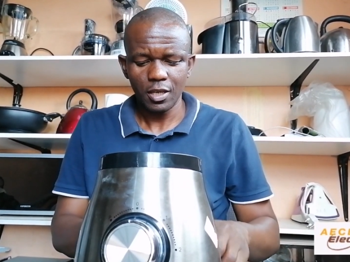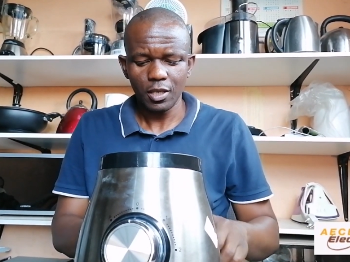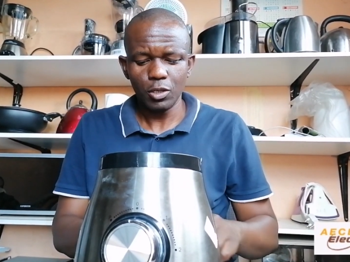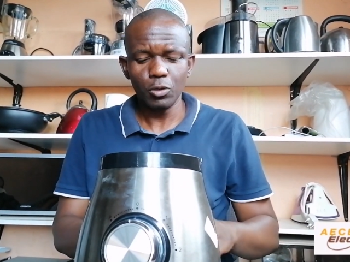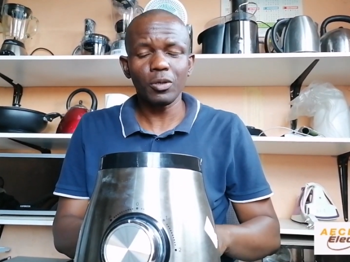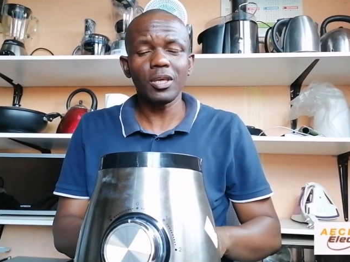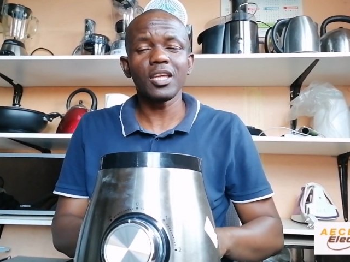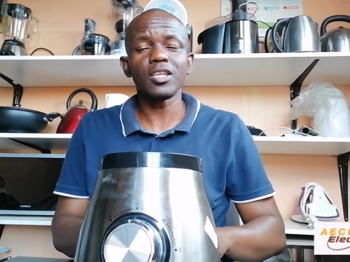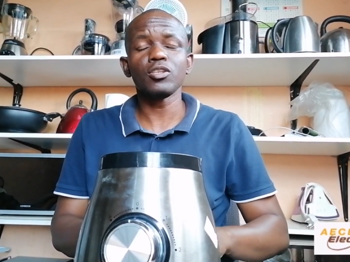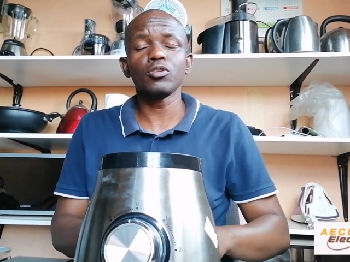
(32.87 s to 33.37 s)

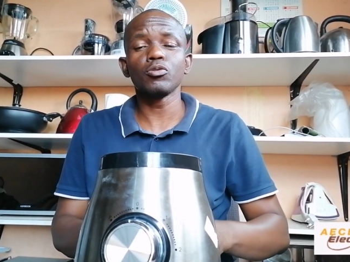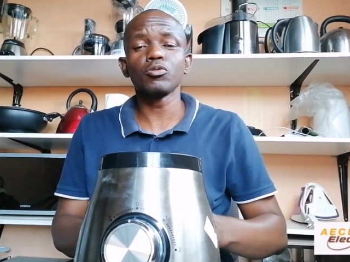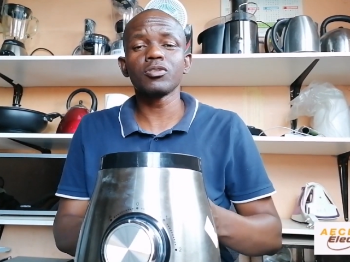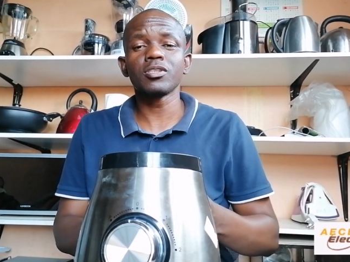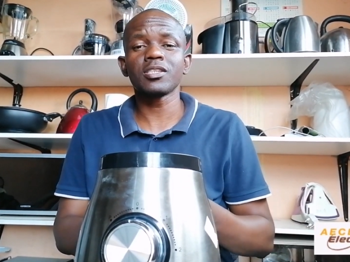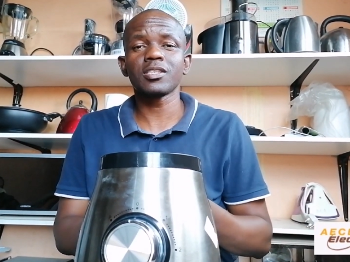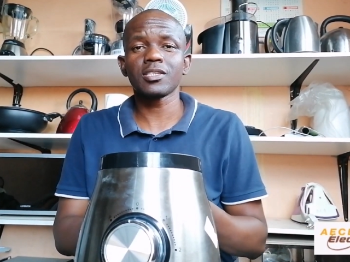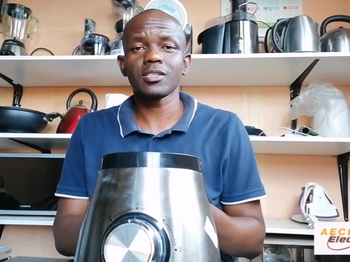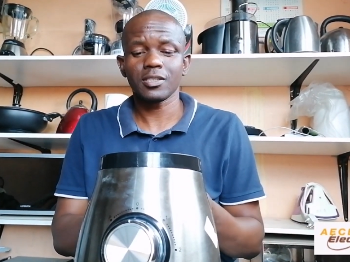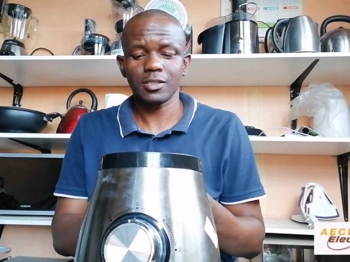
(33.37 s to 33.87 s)
you can
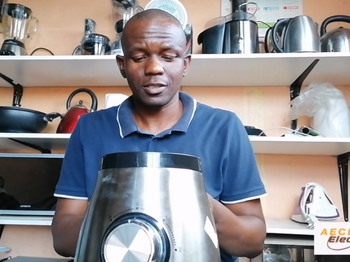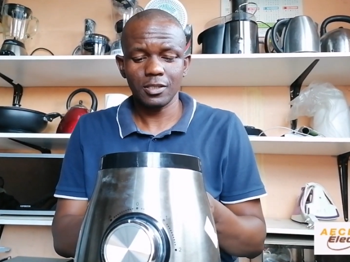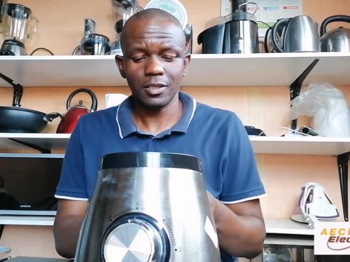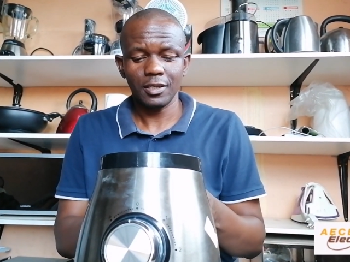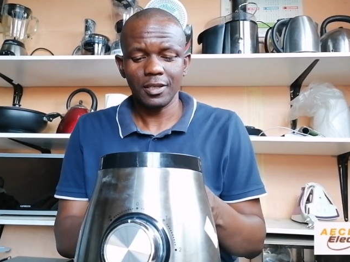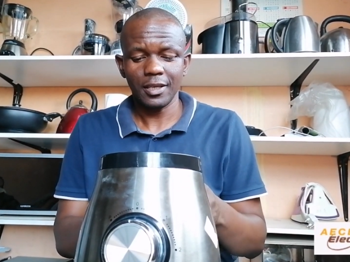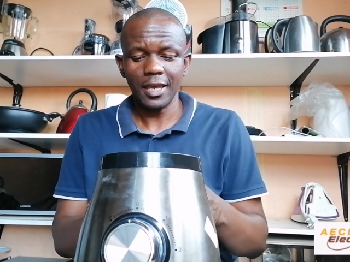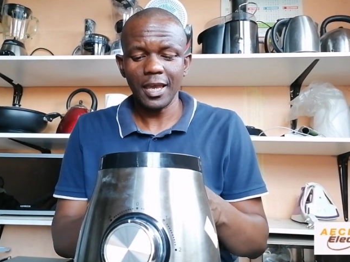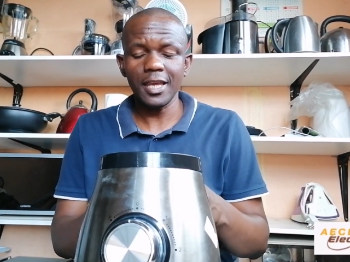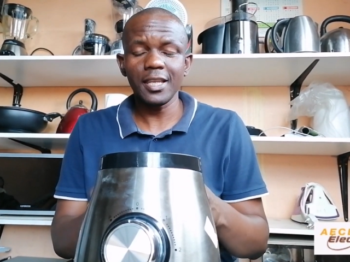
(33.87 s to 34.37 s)
use
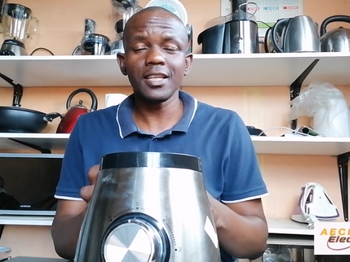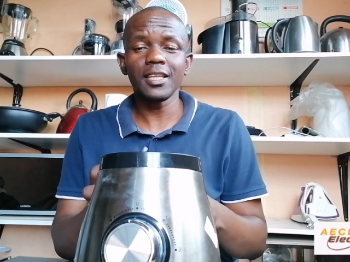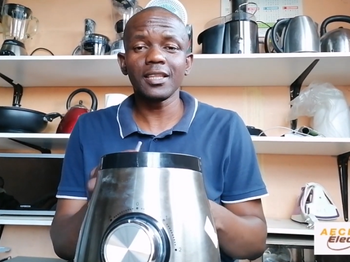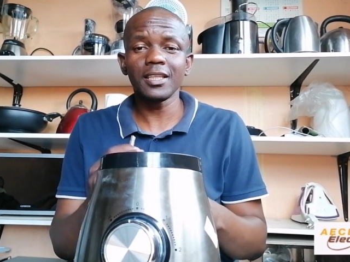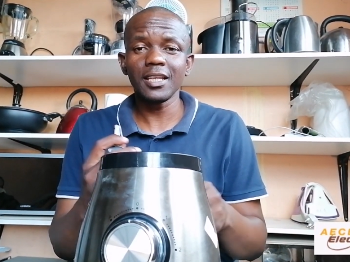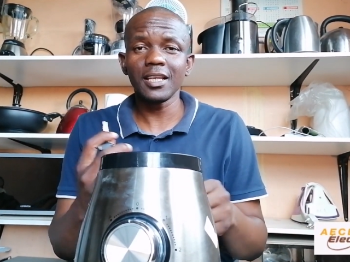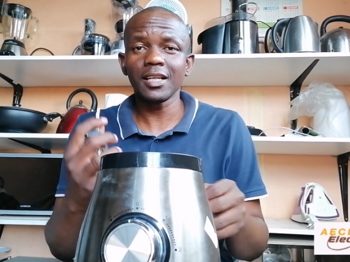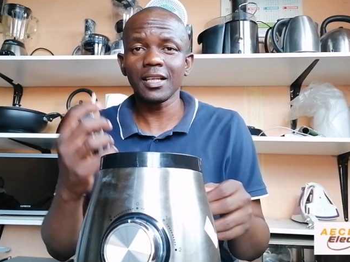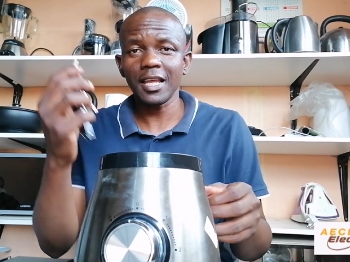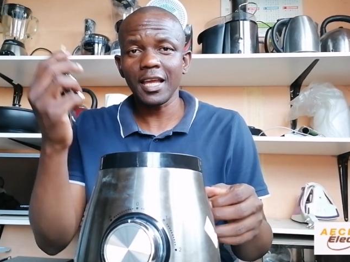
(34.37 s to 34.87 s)

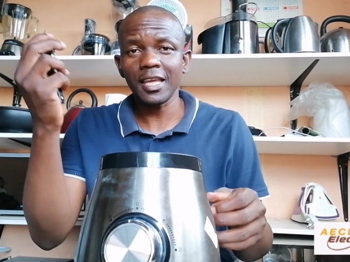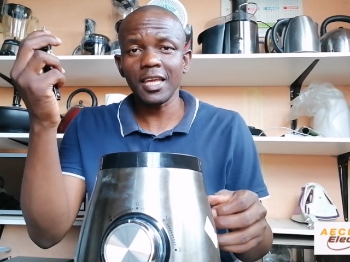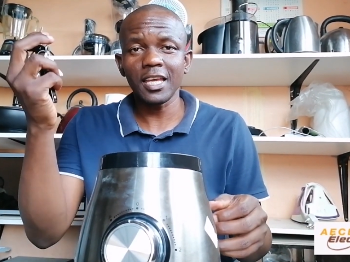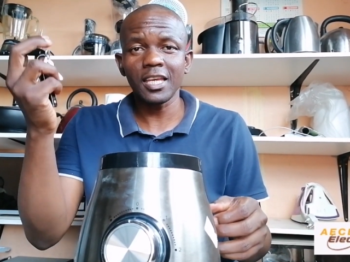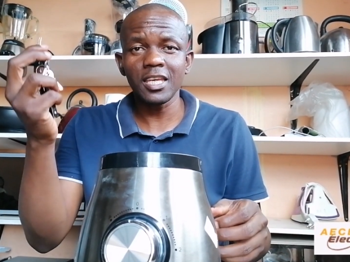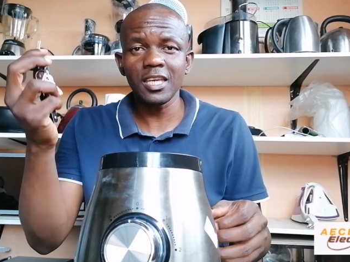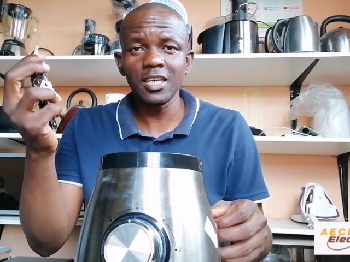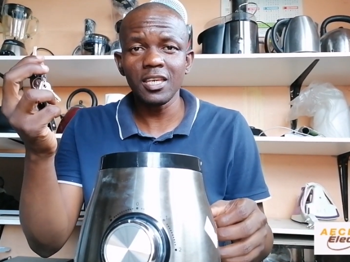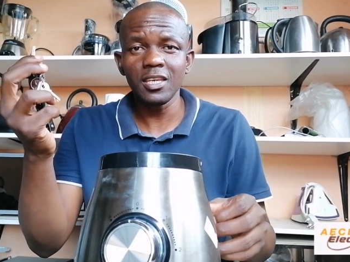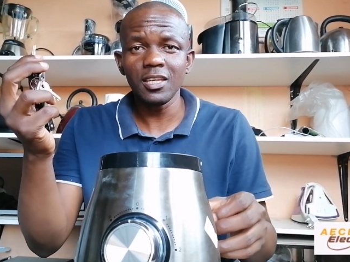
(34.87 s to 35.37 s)
anything like a
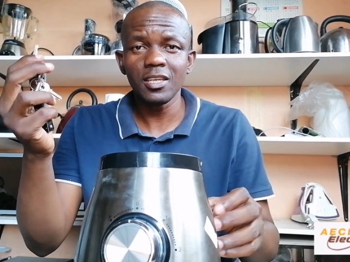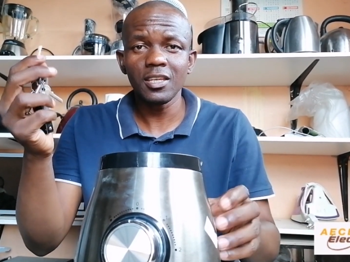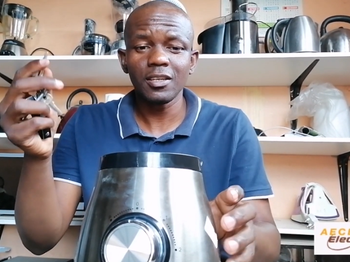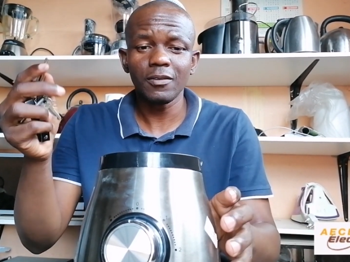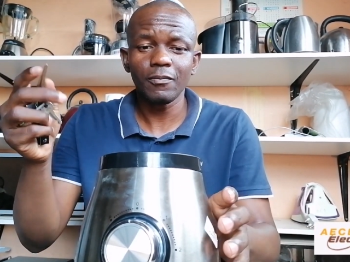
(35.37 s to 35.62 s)
key.